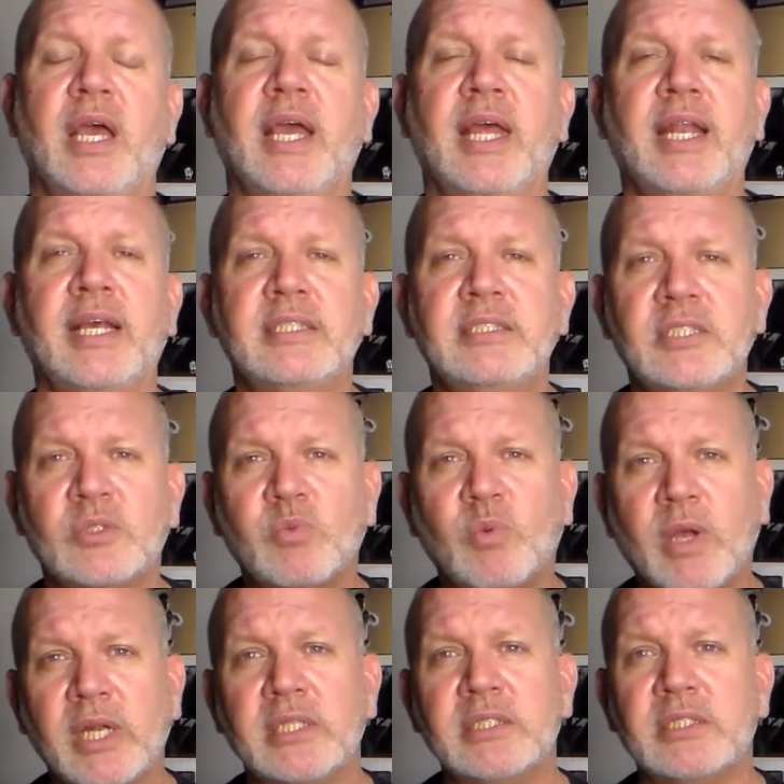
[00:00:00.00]
And I just
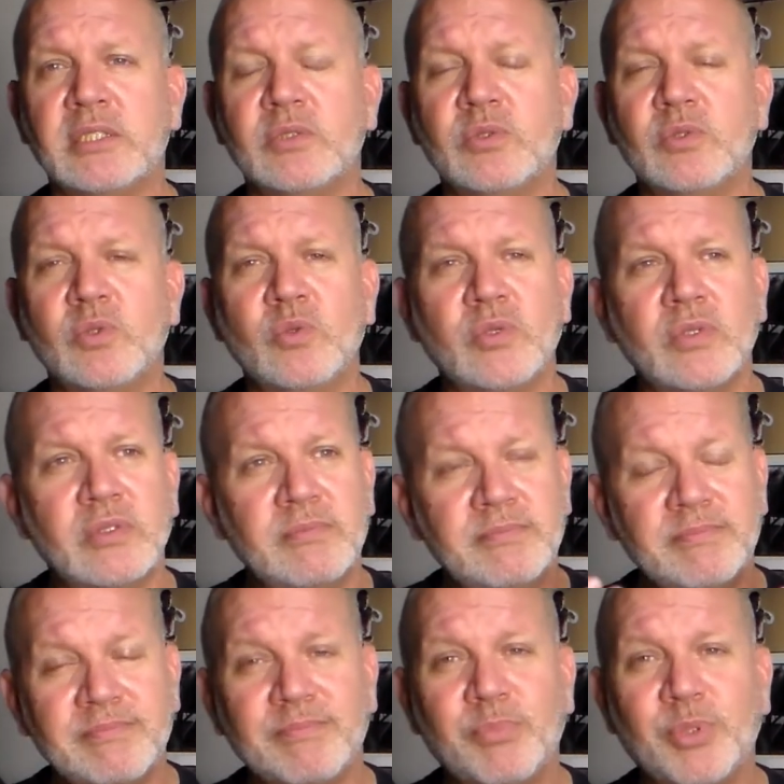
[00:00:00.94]
wanted to
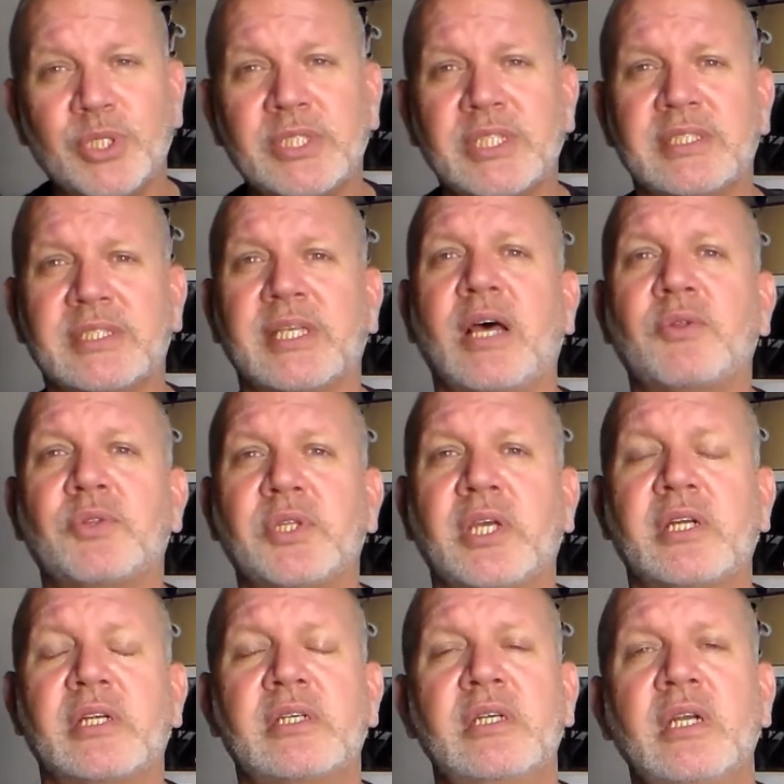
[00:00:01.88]
put this out
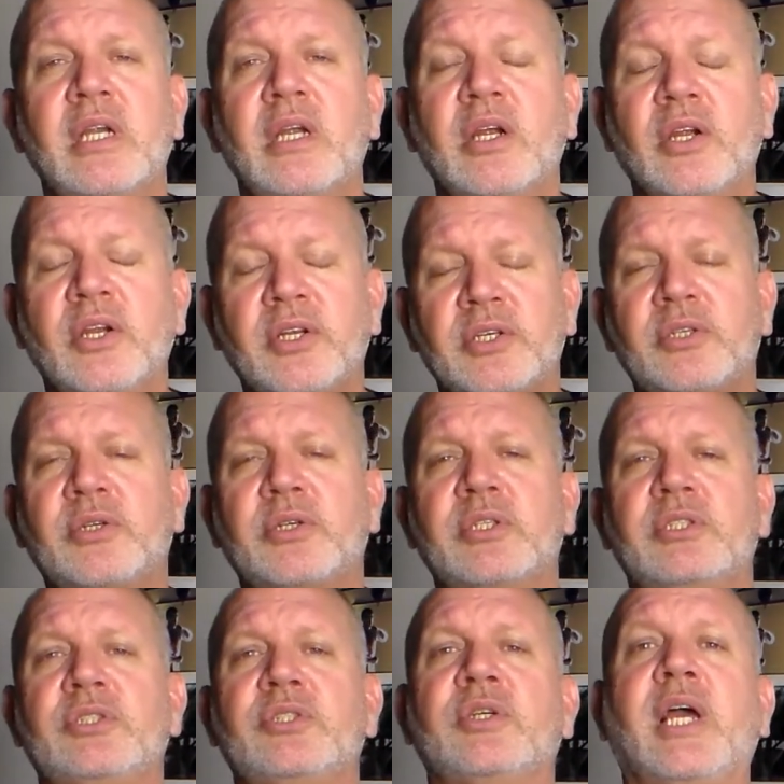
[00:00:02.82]
there and
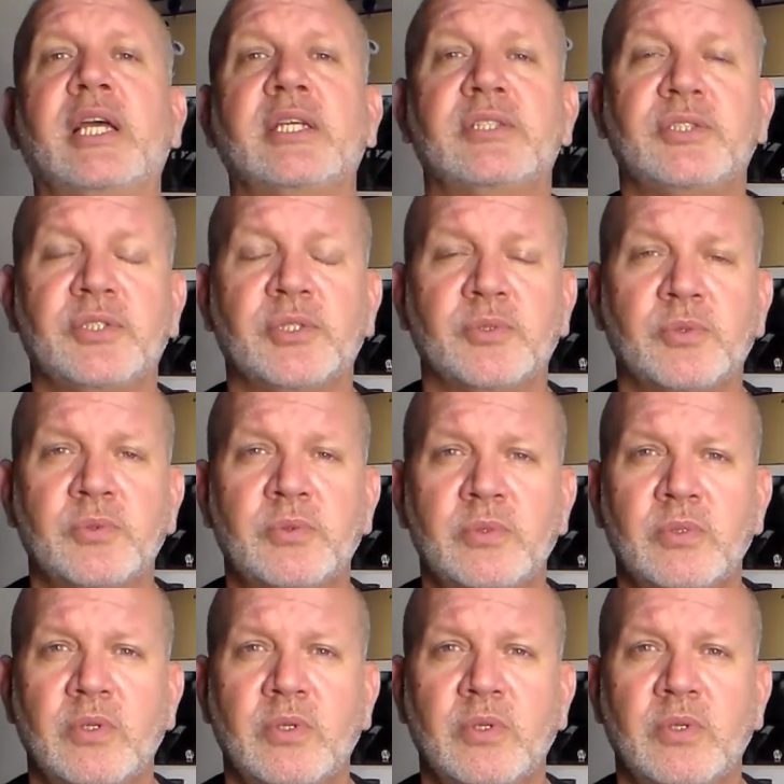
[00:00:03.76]
encourage you guys to